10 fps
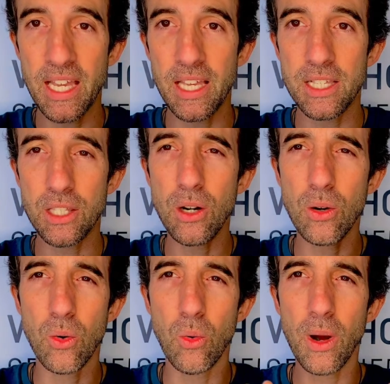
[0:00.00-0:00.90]

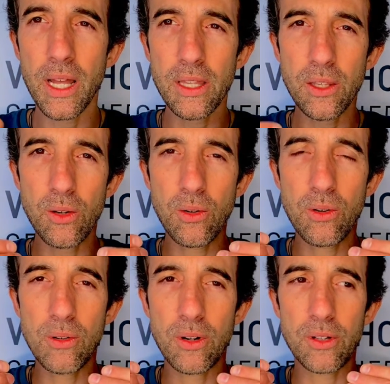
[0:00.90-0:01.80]
So when
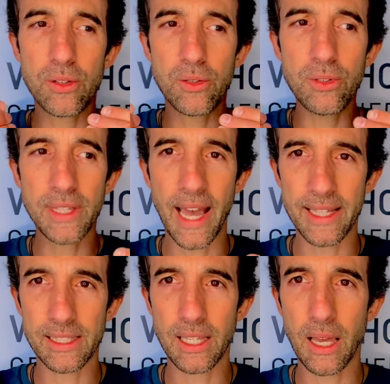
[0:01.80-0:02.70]
you do that,